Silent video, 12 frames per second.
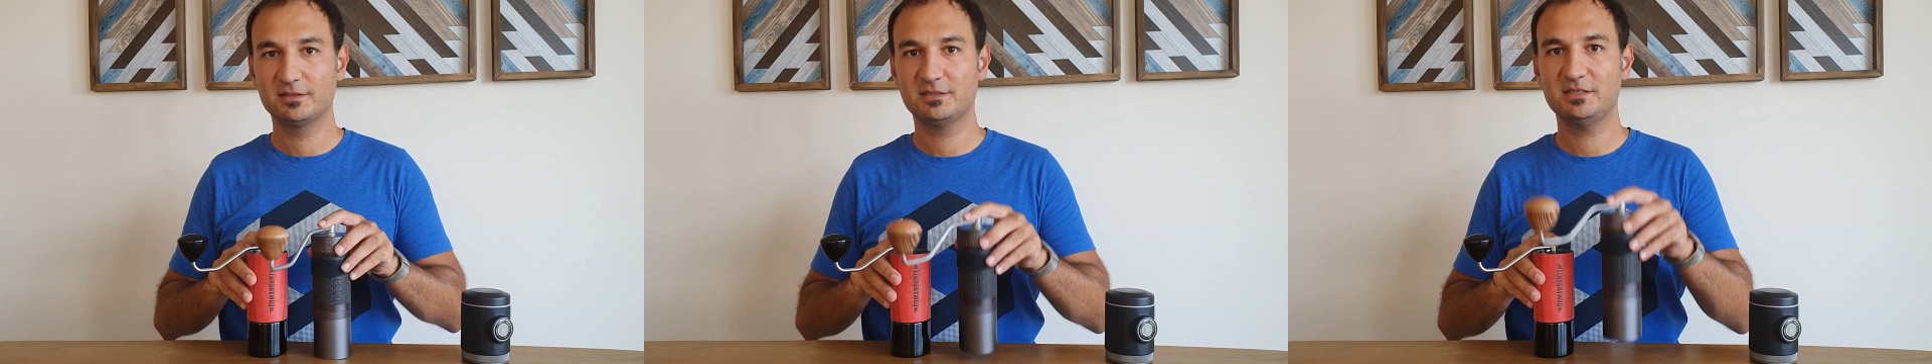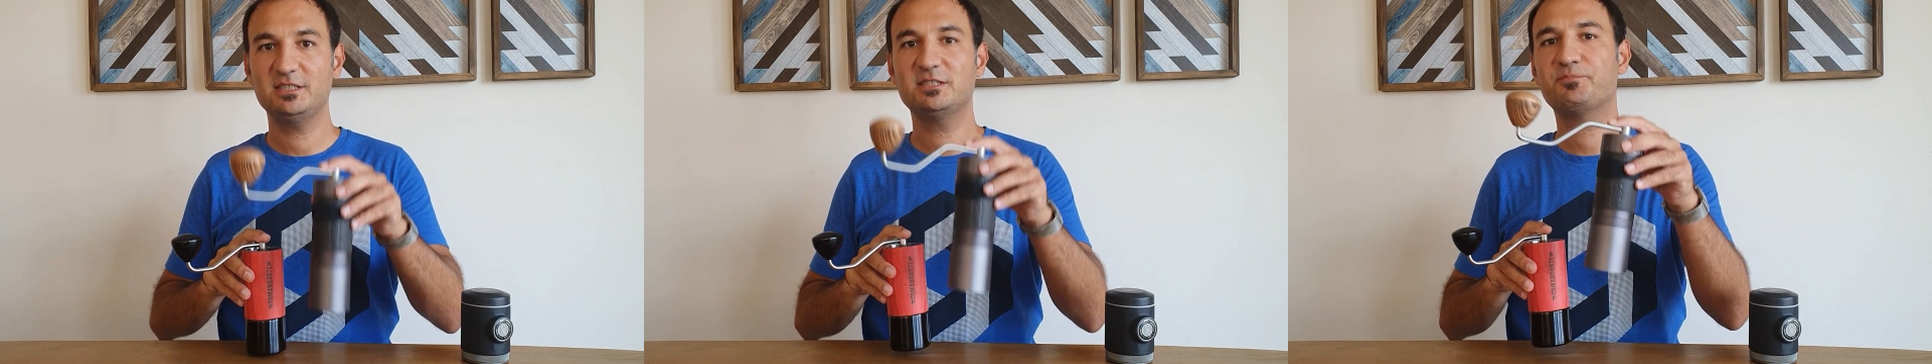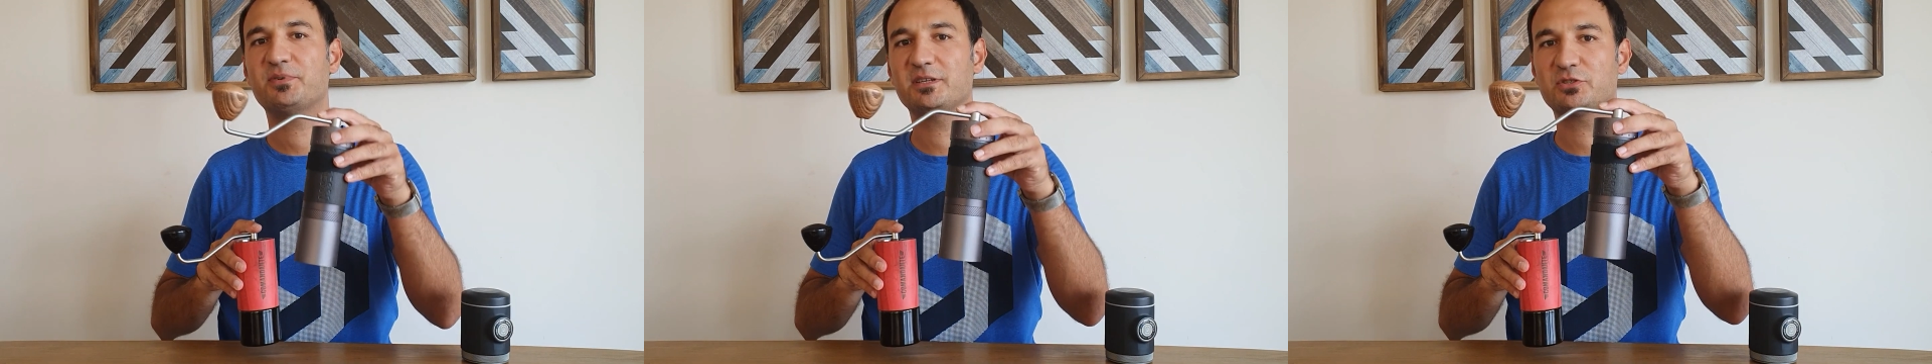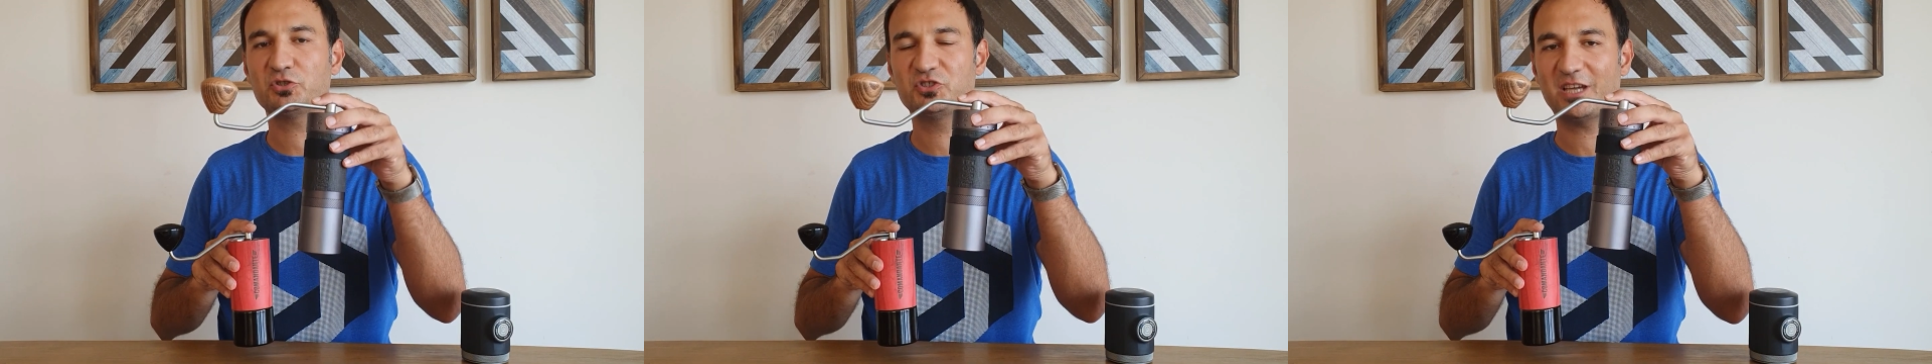
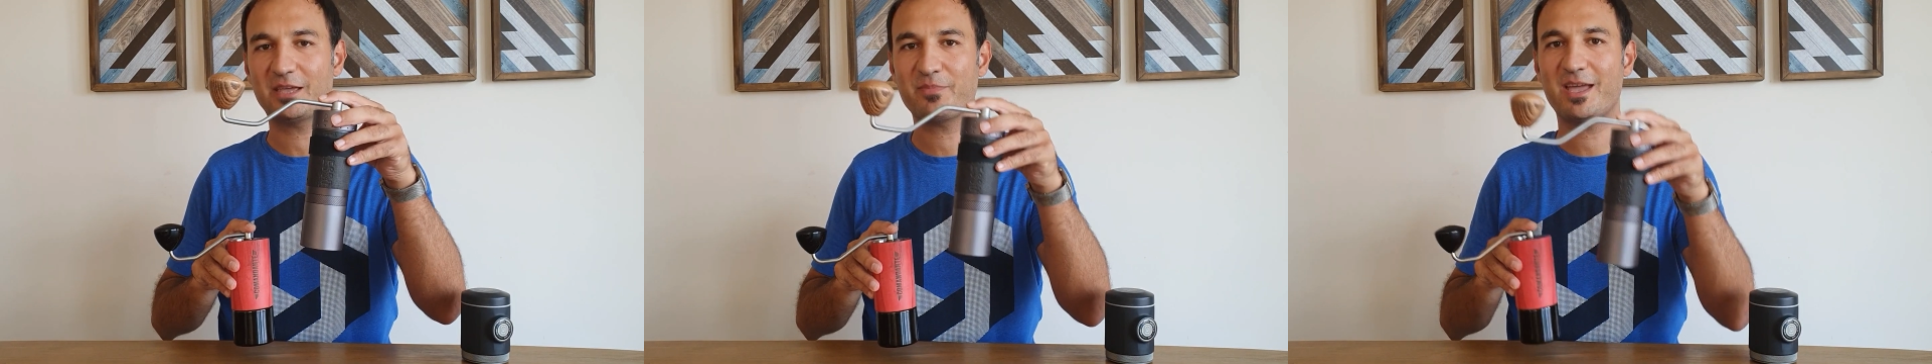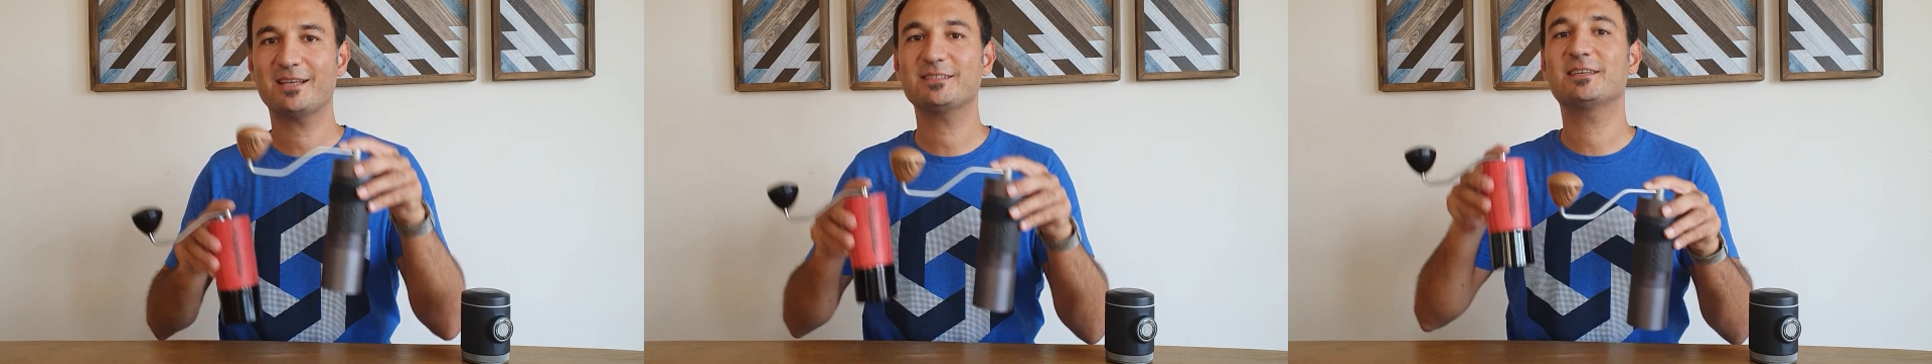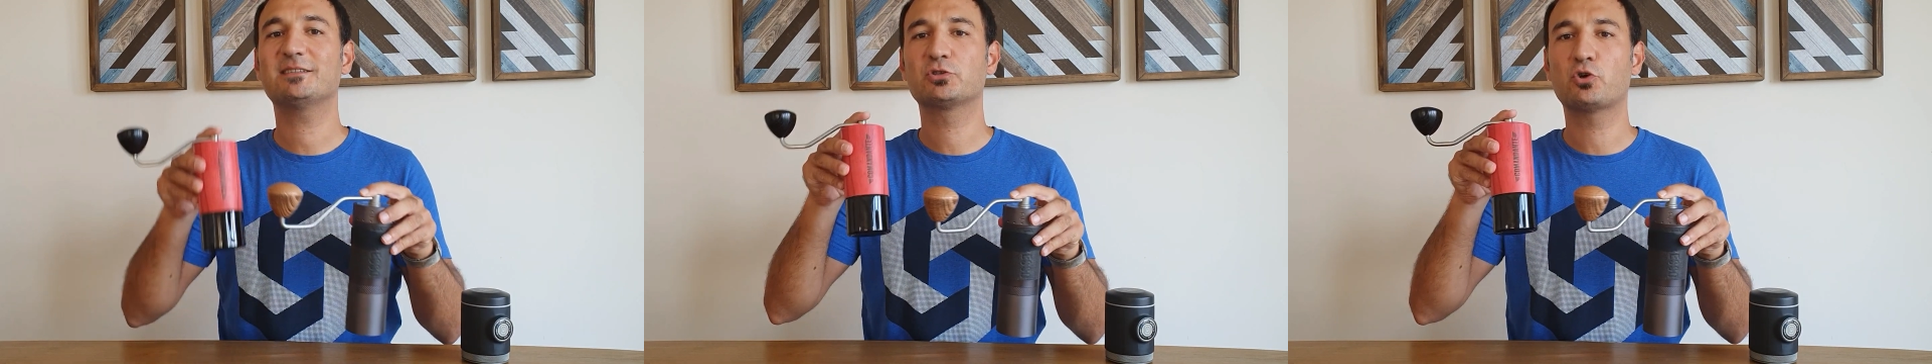1Zpresso J-MAX and the